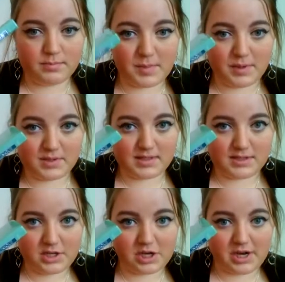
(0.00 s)
BB or
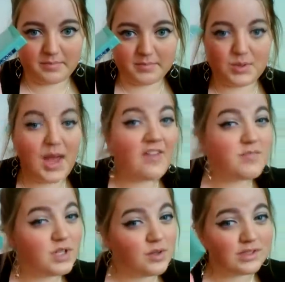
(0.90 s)
CC cream. So I
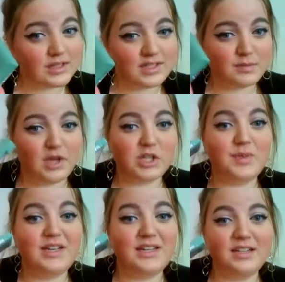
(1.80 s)
haven't been using this as much,
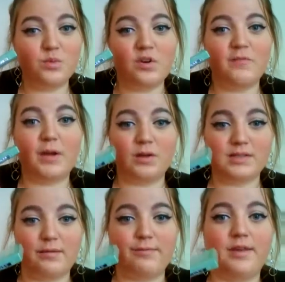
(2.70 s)
but it is one of my
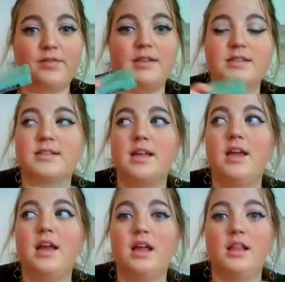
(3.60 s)
all-time favorites.
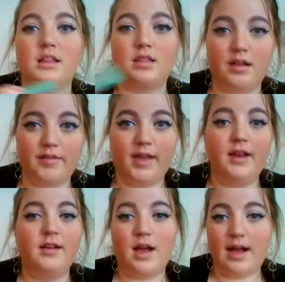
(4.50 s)
Love it.
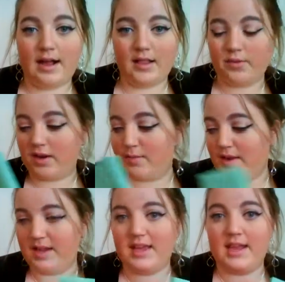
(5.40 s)
Highly
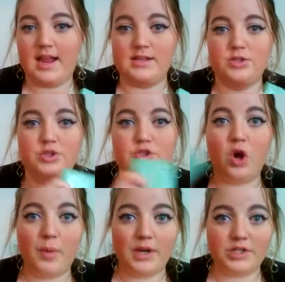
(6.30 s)
recommend it. It has
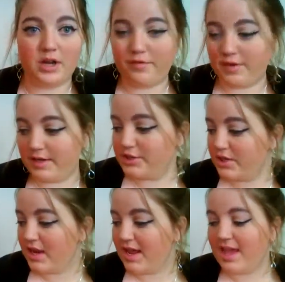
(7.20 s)
so much
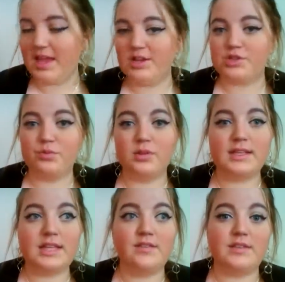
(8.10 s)
coverage. And it just
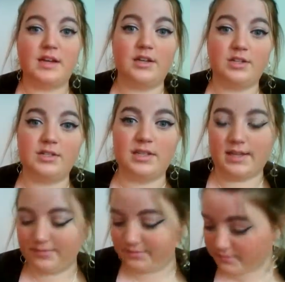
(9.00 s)
really evens out your
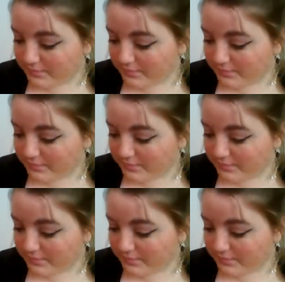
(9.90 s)
skin.